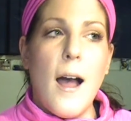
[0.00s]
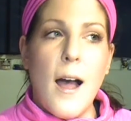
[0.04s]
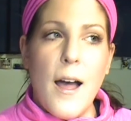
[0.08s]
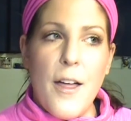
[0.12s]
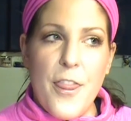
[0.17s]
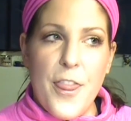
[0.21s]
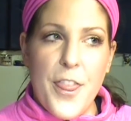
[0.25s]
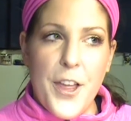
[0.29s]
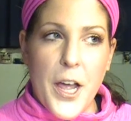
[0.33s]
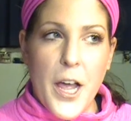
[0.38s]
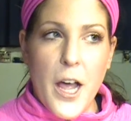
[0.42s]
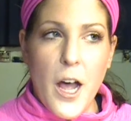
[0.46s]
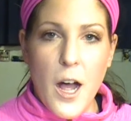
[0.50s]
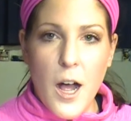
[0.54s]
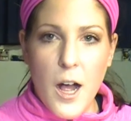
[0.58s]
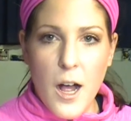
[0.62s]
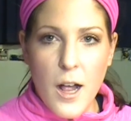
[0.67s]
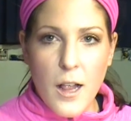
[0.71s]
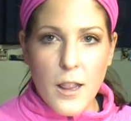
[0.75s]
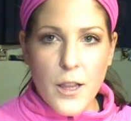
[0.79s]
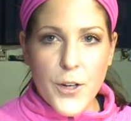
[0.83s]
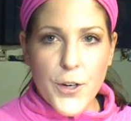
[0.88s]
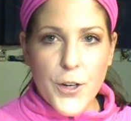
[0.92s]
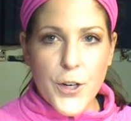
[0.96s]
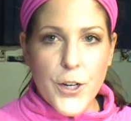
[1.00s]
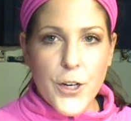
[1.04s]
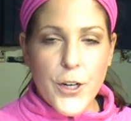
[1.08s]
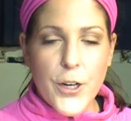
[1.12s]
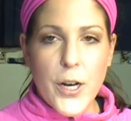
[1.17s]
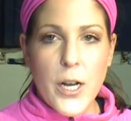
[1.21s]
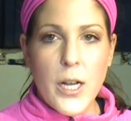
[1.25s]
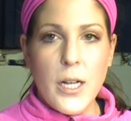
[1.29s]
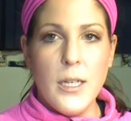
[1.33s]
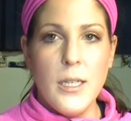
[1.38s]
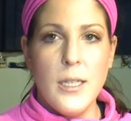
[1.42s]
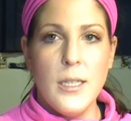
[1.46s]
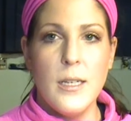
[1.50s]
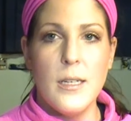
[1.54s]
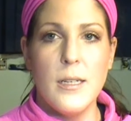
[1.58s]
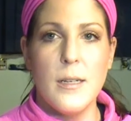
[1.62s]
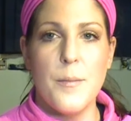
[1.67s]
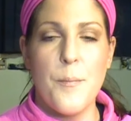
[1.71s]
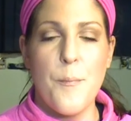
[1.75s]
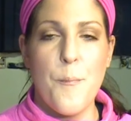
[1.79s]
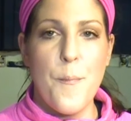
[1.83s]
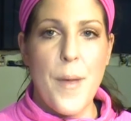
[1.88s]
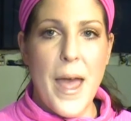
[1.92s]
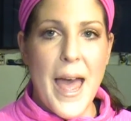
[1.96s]
the color
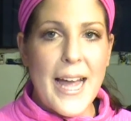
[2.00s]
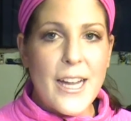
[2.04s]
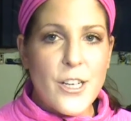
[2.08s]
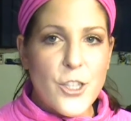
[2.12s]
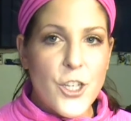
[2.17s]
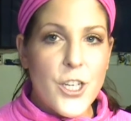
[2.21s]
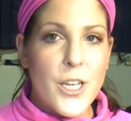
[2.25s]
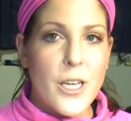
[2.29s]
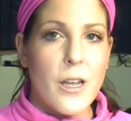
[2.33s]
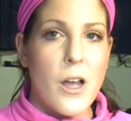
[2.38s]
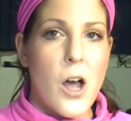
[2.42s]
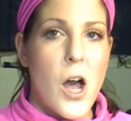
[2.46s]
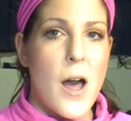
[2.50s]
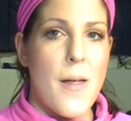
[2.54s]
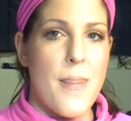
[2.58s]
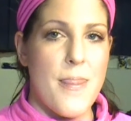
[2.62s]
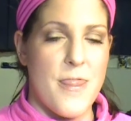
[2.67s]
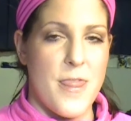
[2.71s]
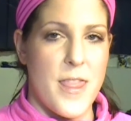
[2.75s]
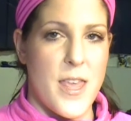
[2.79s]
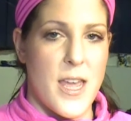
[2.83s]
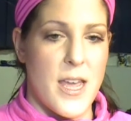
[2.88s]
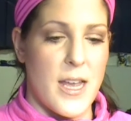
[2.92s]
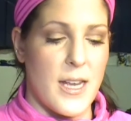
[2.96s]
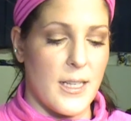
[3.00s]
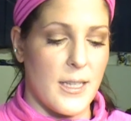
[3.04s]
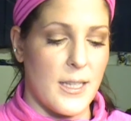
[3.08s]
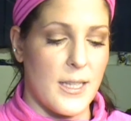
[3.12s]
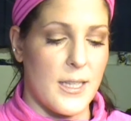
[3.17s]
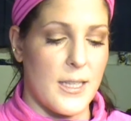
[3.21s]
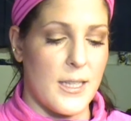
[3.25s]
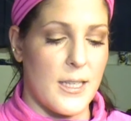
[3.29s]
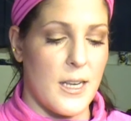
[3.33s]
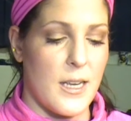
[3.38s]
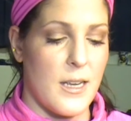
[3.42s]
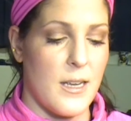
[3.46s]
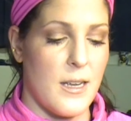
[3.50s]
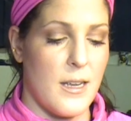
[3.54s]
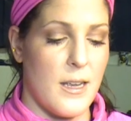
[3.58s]
matching on this